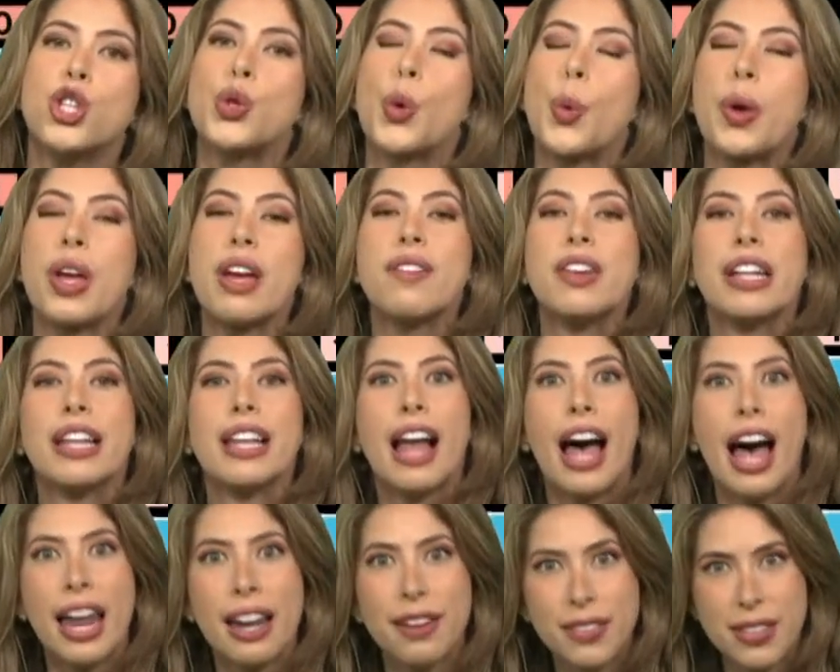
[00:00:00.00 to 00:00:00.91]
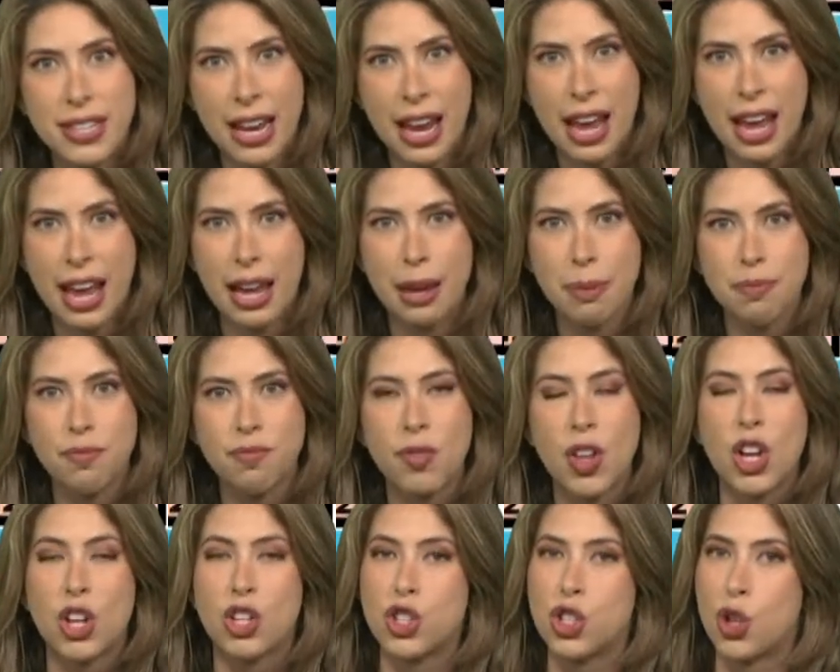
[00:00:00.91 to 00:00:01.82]
So we have a lot of time
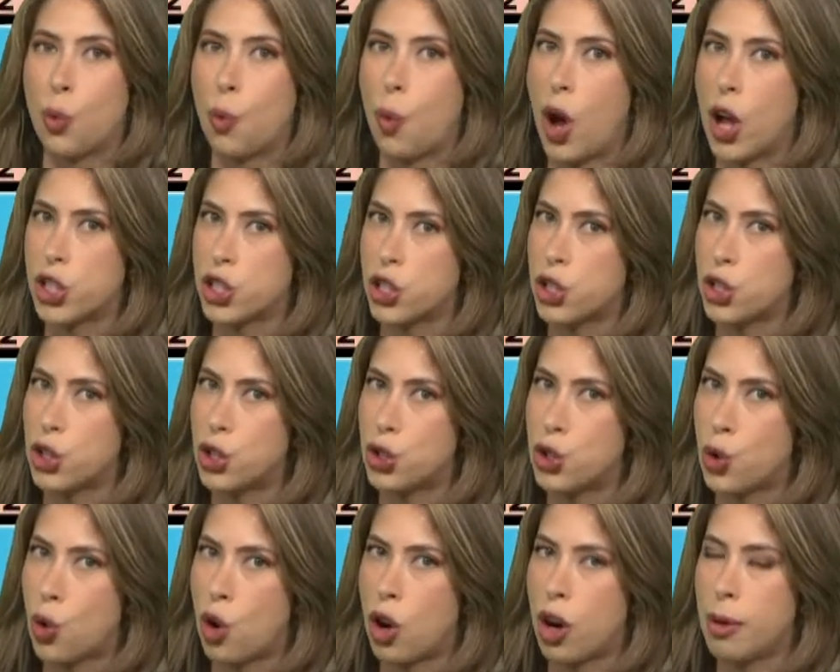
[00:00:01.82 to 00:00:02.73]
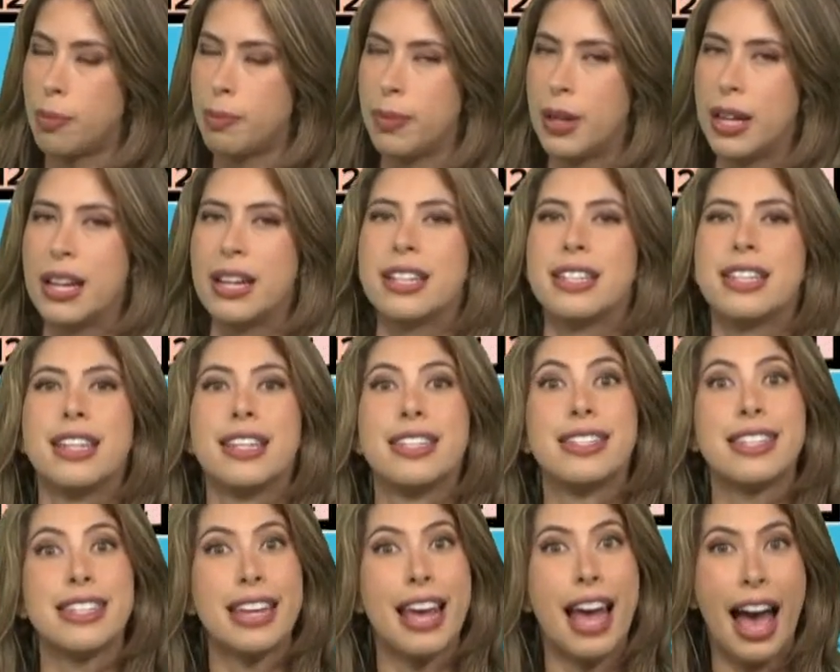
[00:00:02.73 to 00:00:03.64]
to watch the storm,
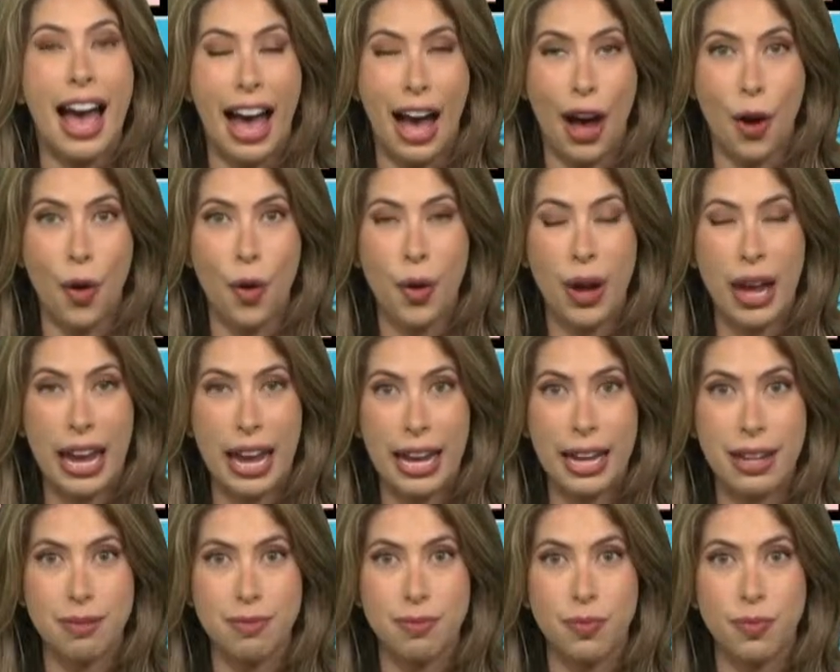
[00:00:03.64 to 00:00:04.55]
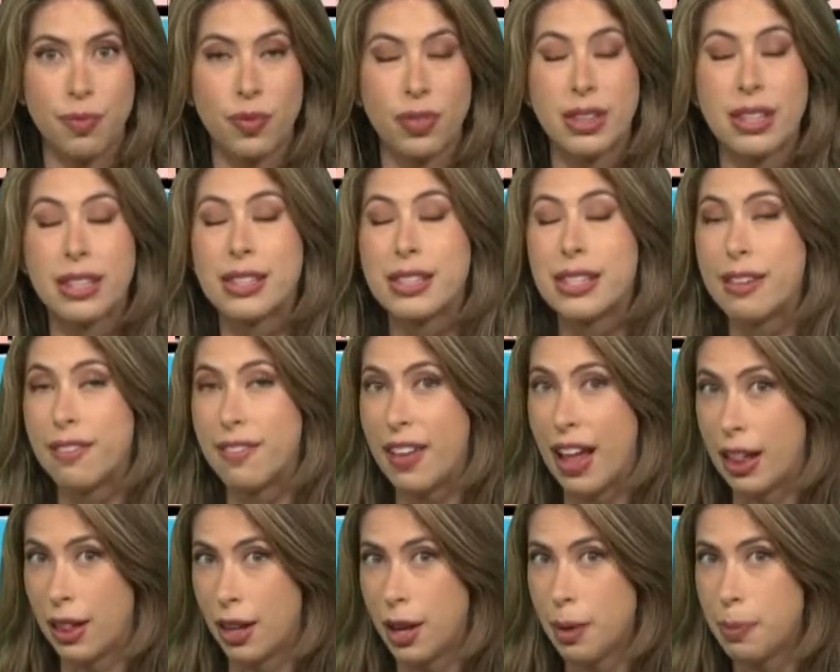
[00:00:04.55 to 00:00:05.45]
to see how it
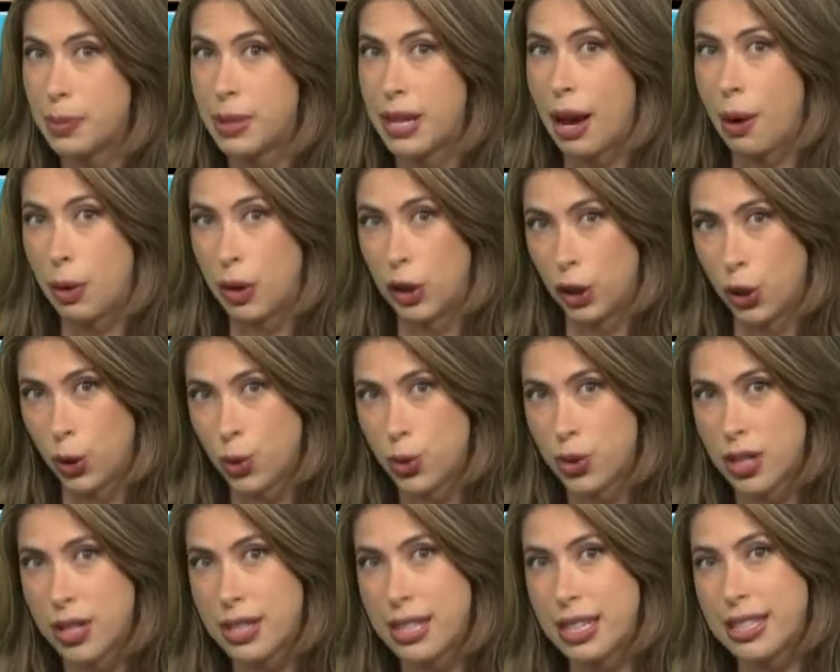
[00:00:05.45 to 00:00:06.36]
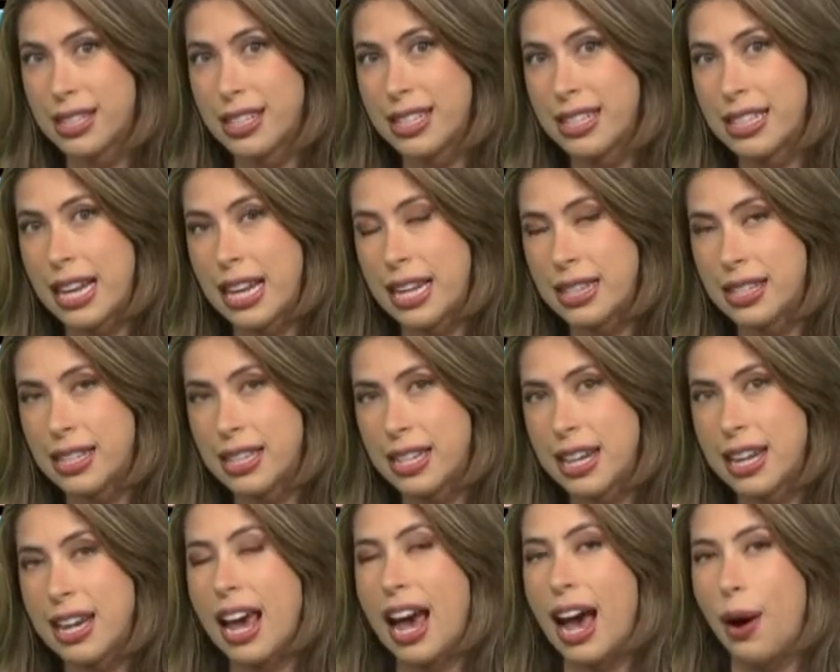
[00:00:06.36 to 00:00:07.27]
develops, how it loses its
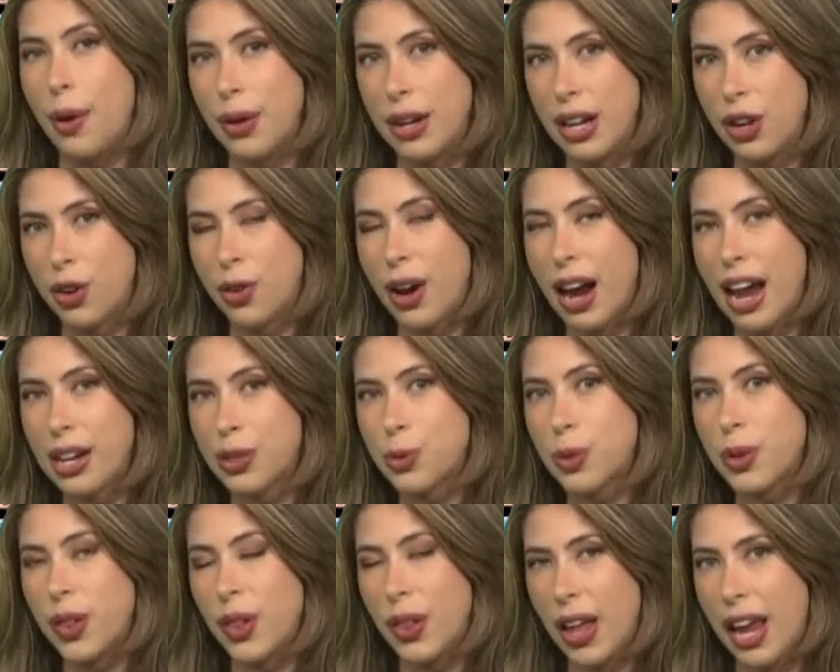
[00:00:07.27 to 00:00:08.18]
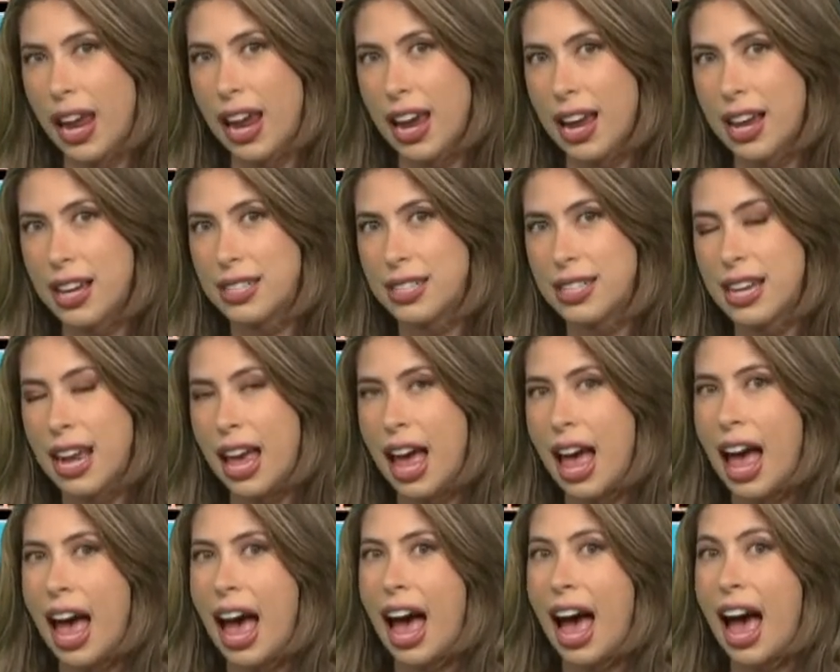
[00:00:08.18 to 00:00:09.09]
intensity, how it interacts with land,
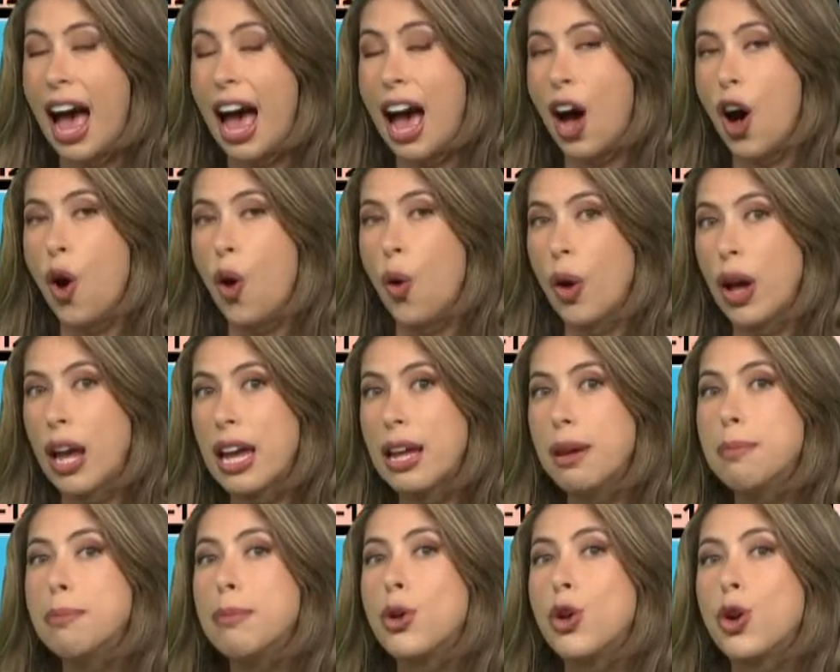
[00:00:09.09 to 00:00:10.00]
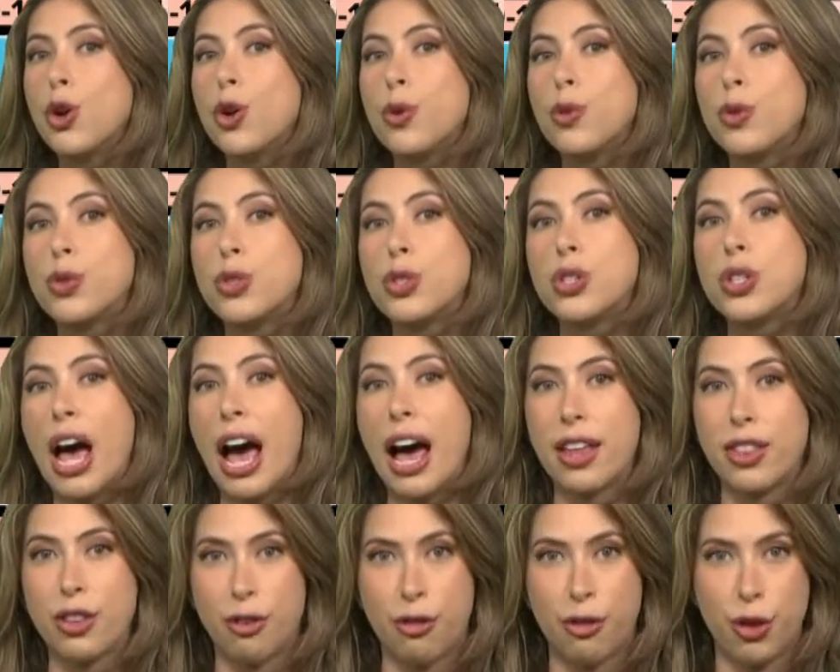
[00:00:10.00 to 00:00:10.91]
how it moves
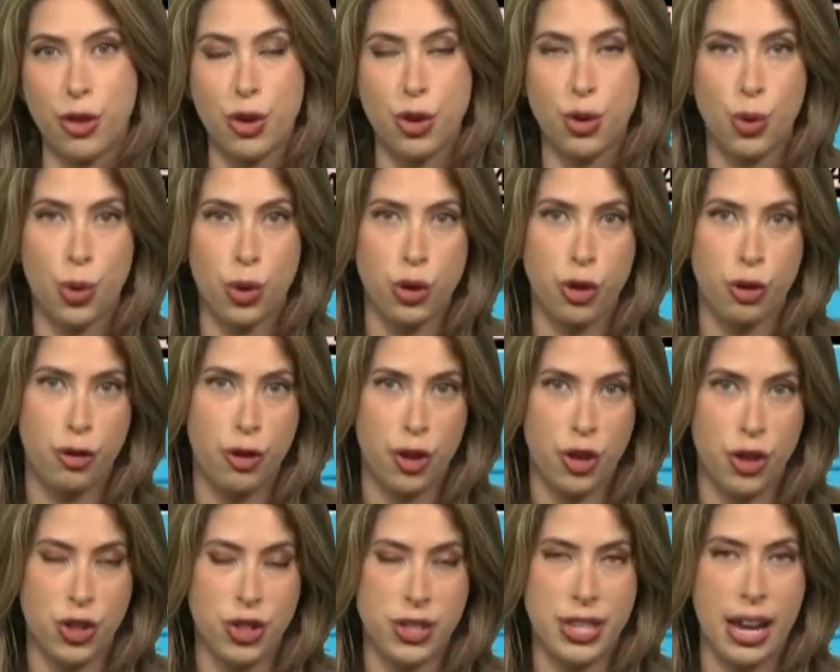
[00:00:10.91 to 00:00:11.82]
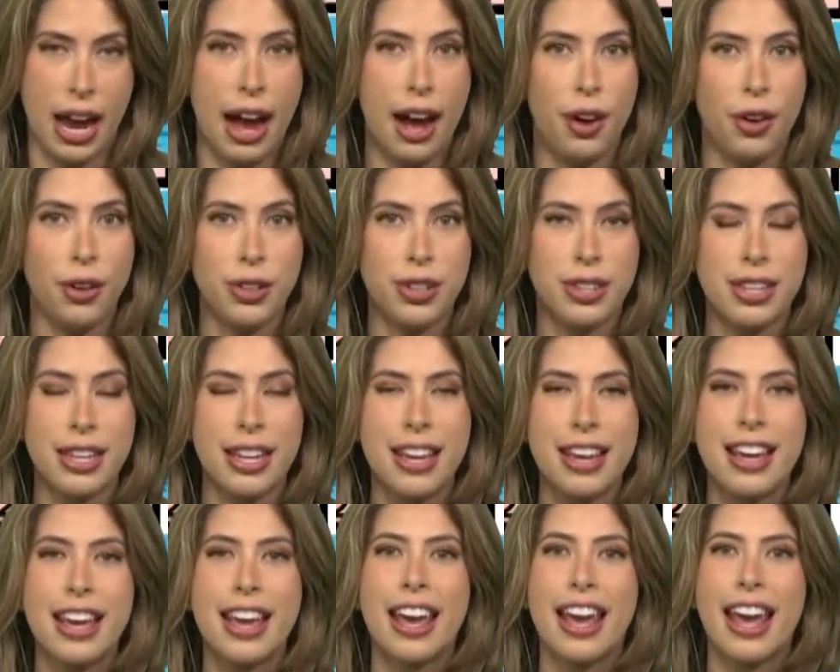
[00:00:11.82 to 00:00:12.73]
either further north or further south.
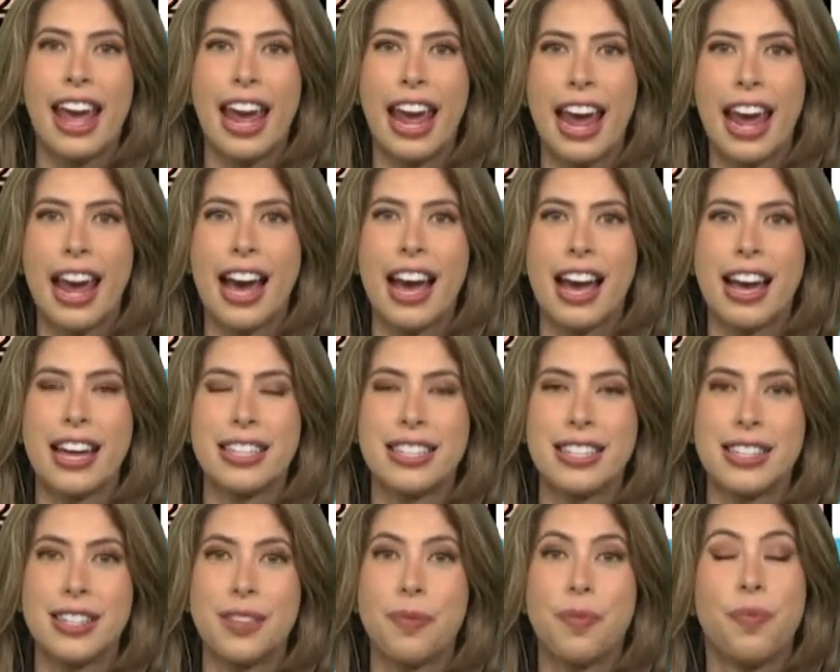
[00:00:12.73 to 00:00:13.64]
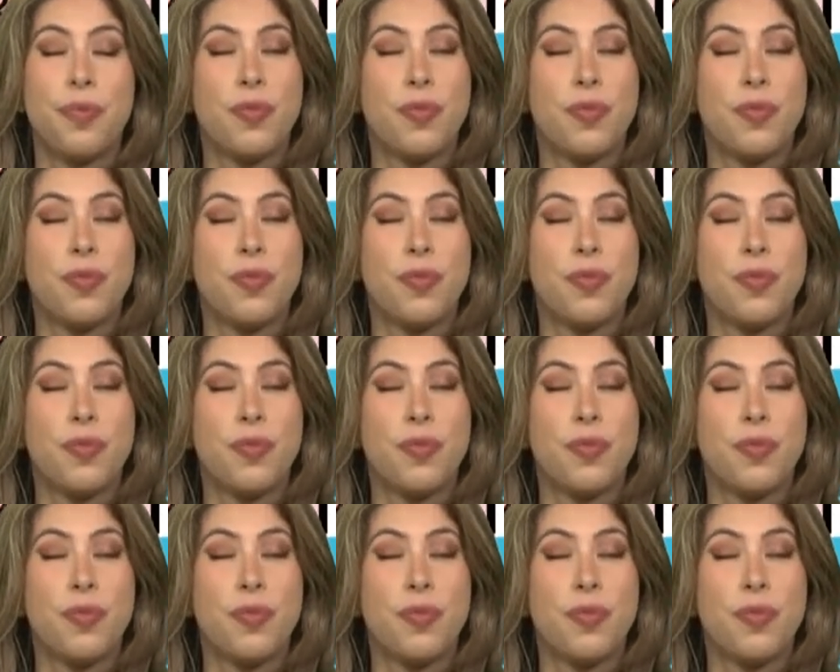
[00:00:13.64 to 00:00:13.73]
And